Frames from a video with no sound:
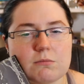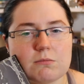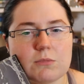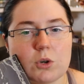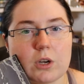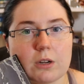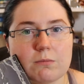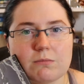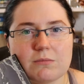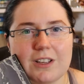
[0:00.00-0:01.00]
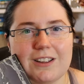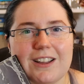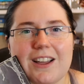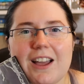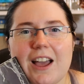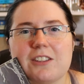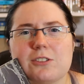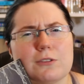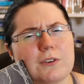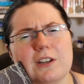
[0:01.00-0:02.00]
okay. It's
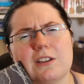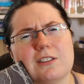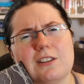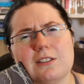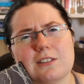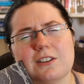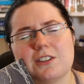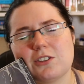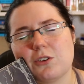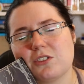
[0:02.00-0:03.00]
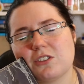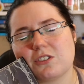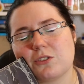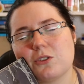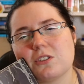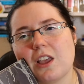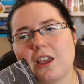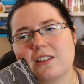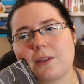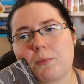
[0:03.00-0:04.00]
so funny because he's like, she goes,
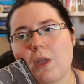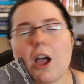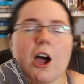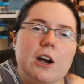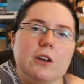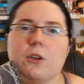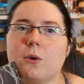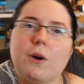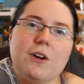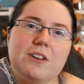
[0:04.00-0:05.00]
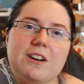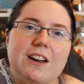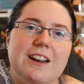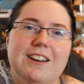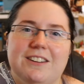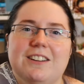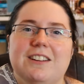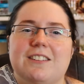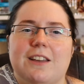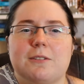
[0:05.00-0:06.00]
it's like, aren't you hungry? And
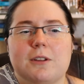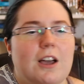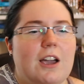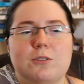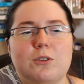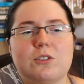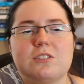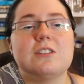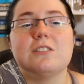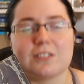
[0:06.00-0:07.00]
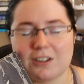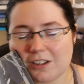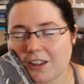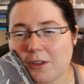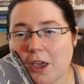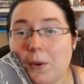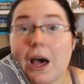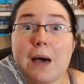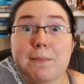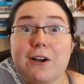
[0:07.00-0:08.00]
he's like, I do not eat. And it's like, well,
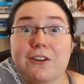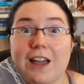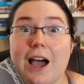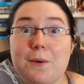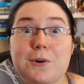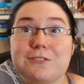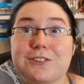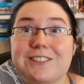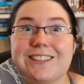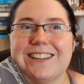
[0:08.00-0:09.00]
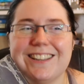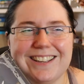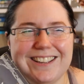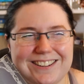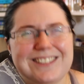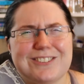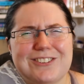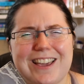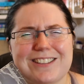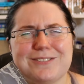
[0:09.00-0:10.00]
I'm hungry, I want food. Let's go
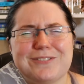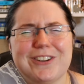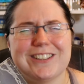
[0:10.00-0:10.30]
get some food.